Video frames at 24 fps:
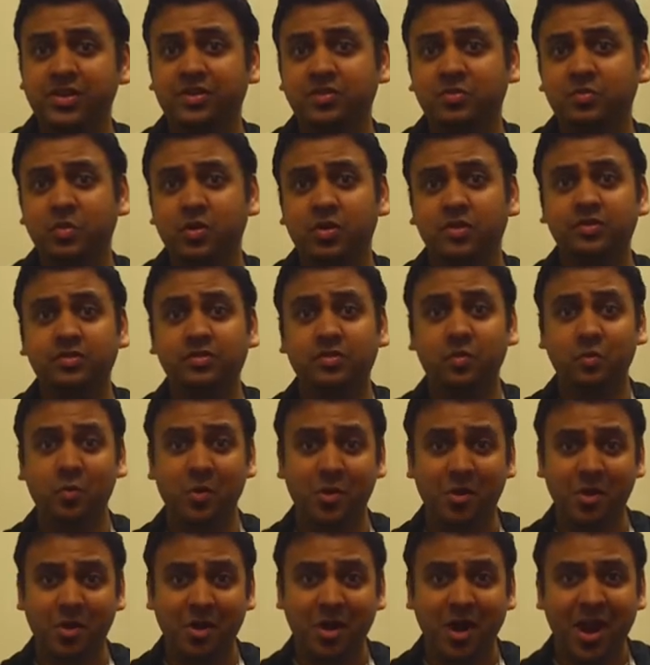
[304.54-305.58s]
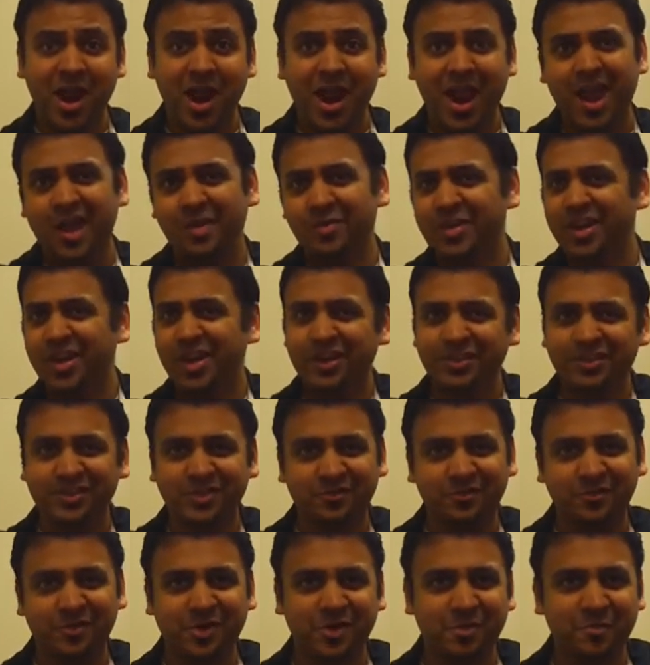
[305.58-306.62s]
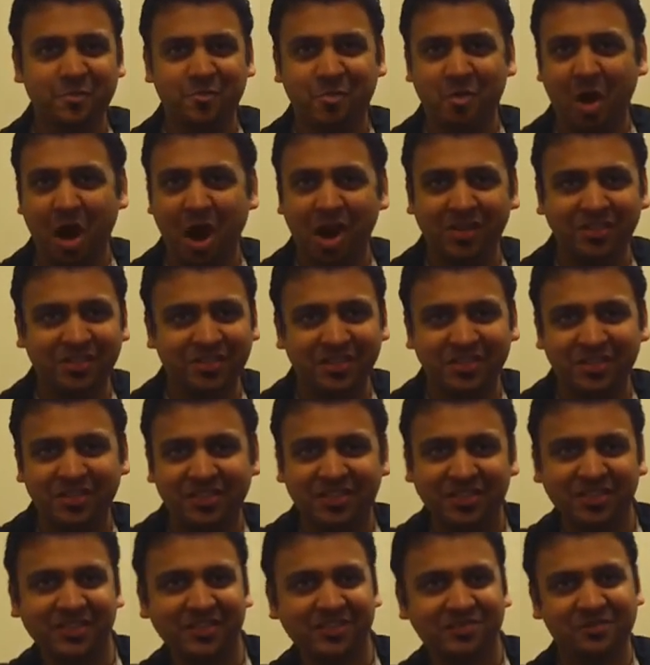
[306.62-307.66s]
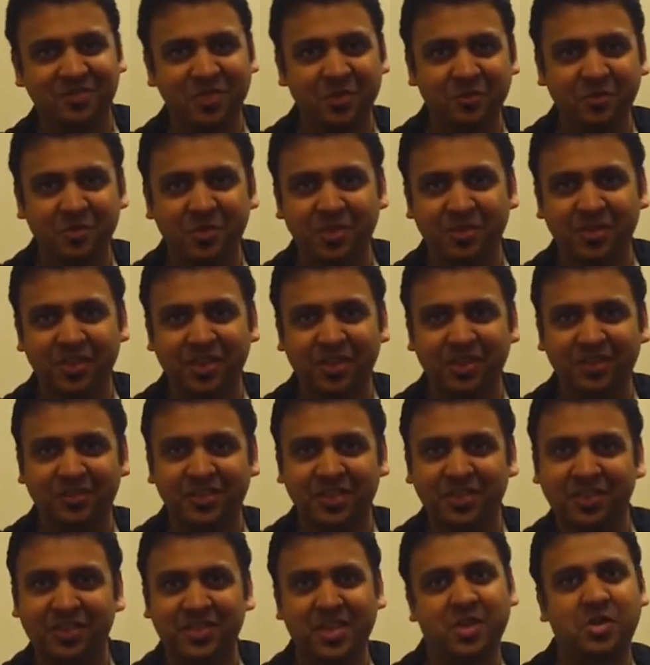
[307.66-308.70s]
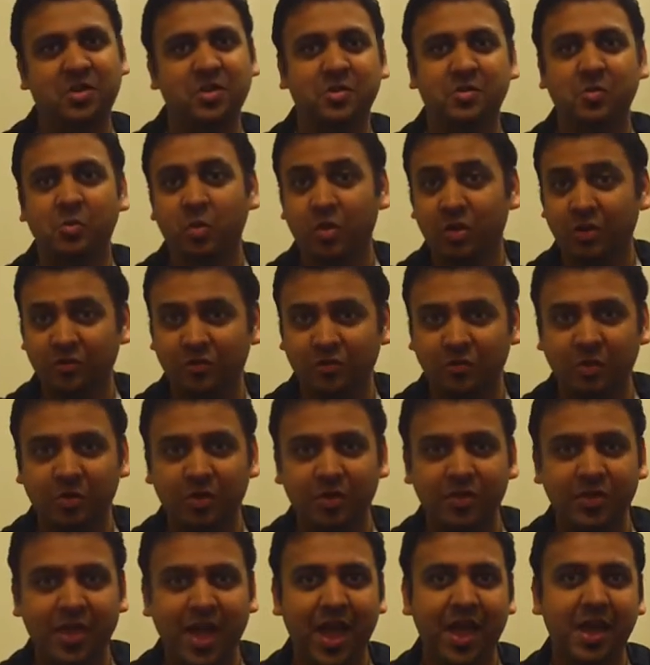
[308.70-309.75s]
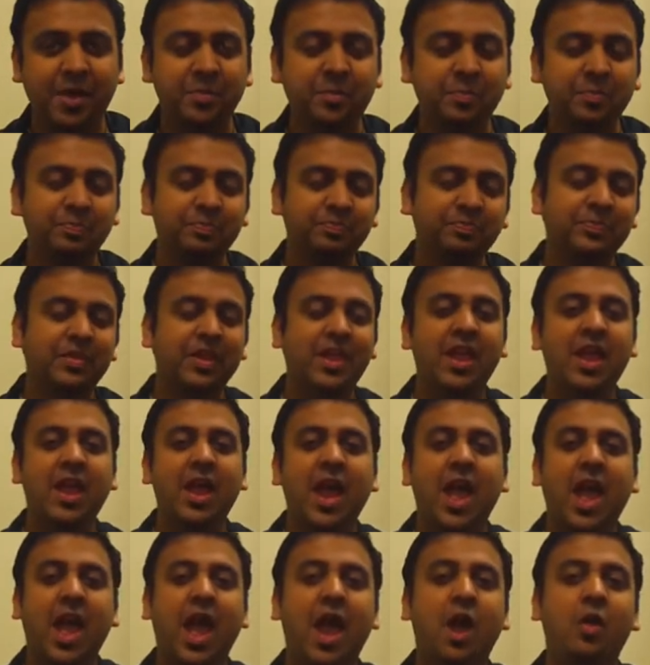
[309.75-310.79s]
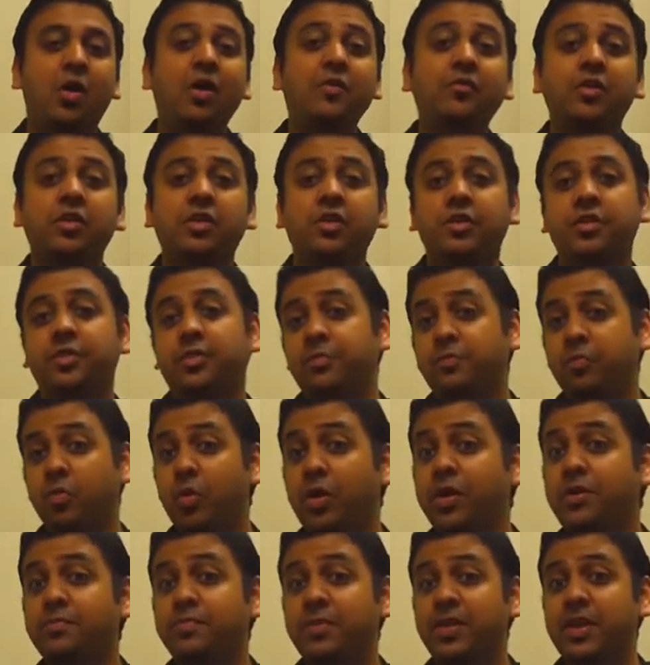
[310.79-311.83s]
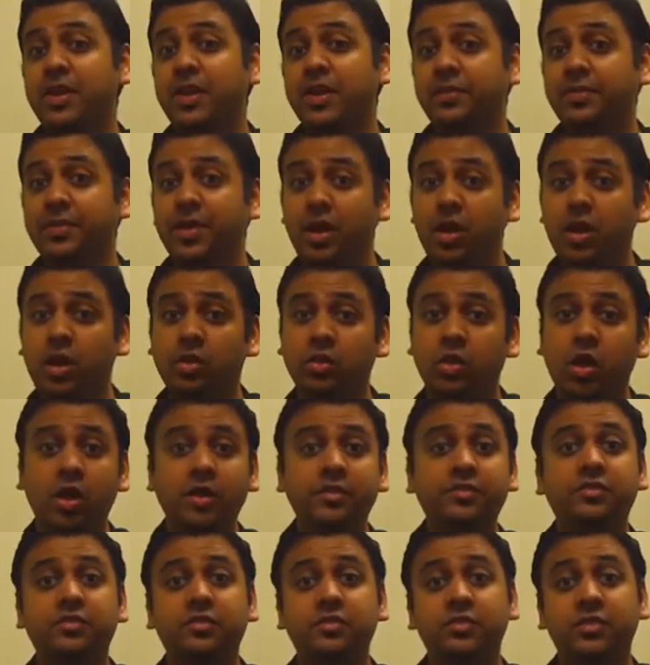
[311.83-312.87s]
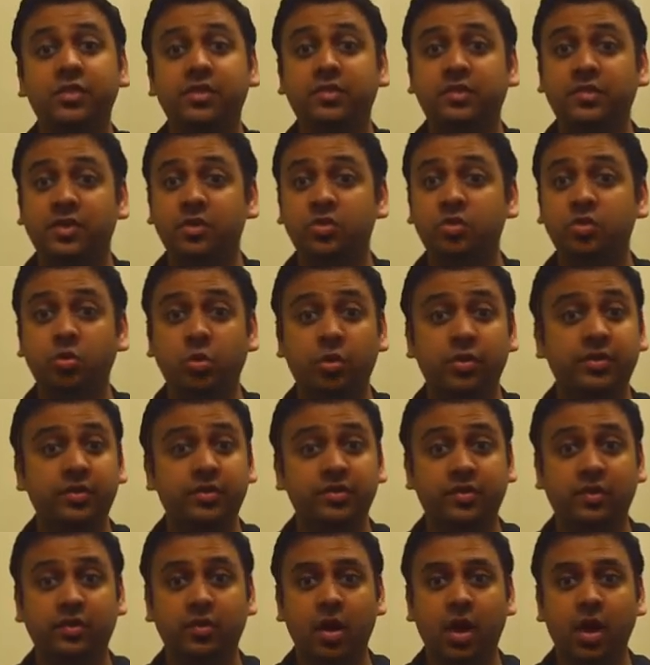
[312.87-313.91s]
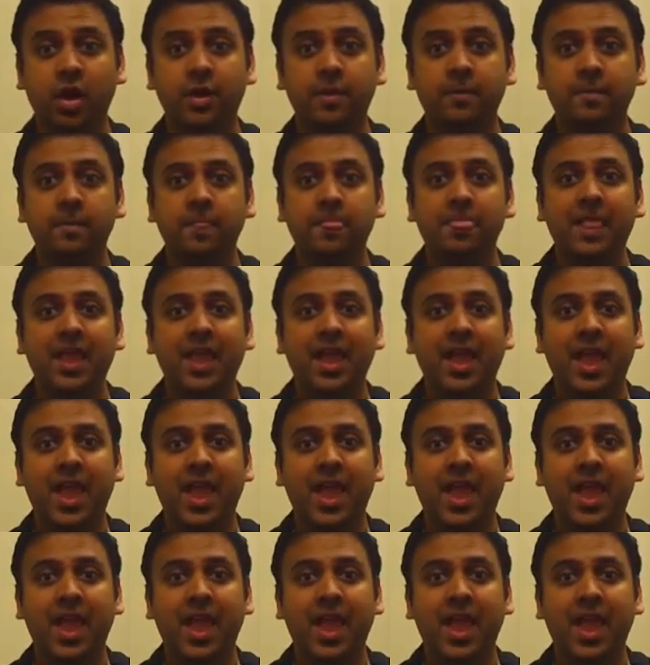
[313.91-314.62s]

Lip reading: proteins was the winner. and we had different prizes and different things that they could work for in that. However, the point being that a lot of students enjoyed this a lot,